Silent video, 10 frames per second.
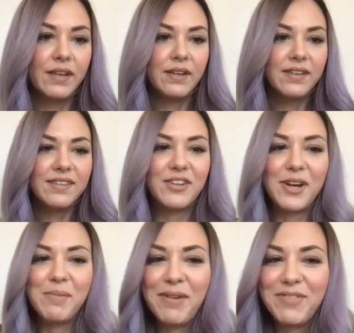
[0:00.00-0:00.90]

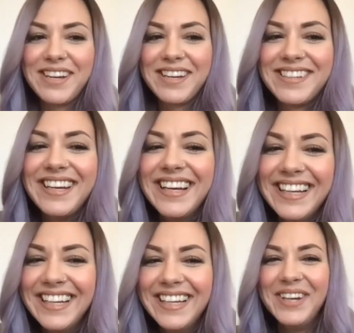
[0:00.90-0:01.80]
sorry, Maverick is
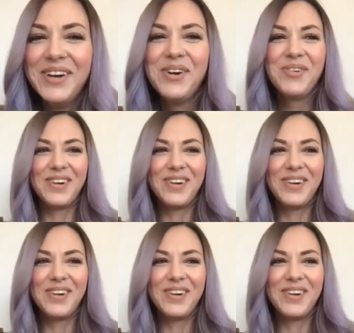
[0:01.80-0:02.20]
one